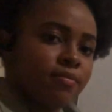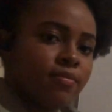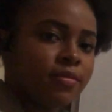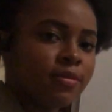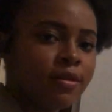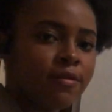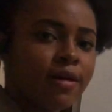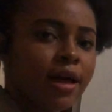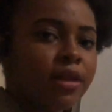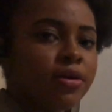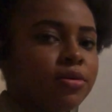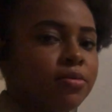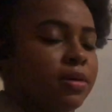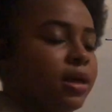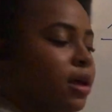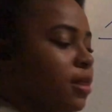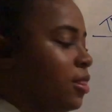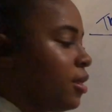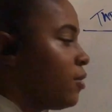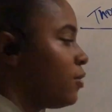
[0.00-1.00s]
the value would be
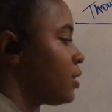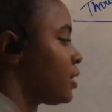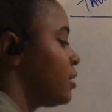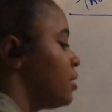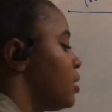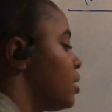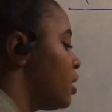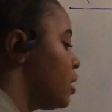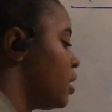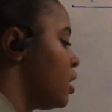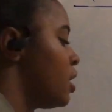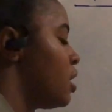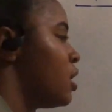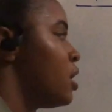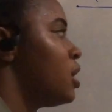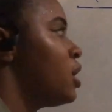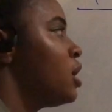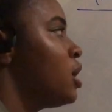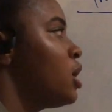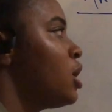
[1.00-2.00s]
1,000.
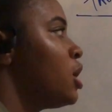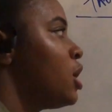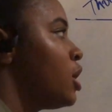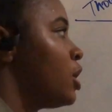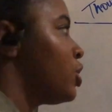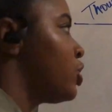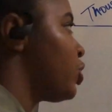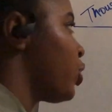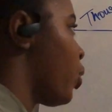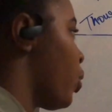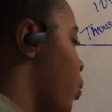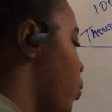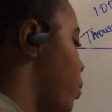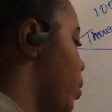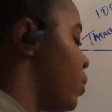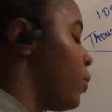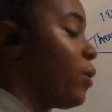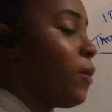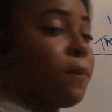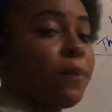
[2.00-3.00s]
So we
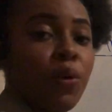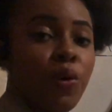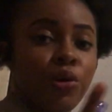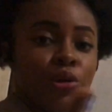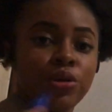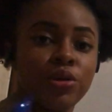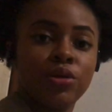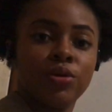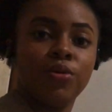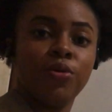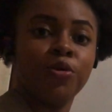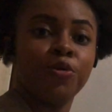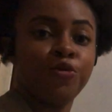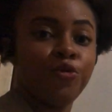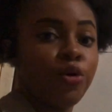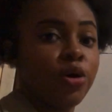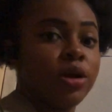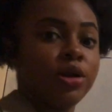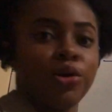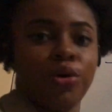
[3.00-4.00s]
will put our
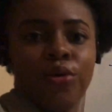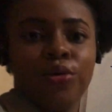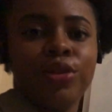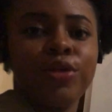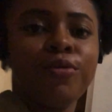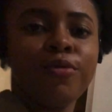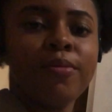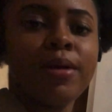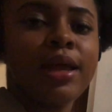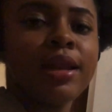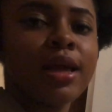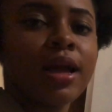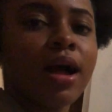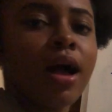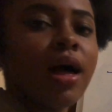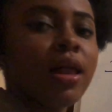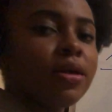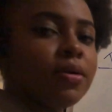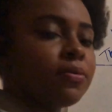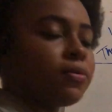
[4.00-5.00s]
4 in the only remaining
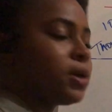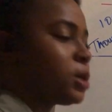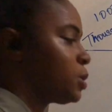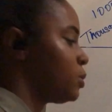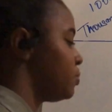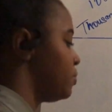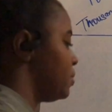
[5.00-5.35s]
column, which would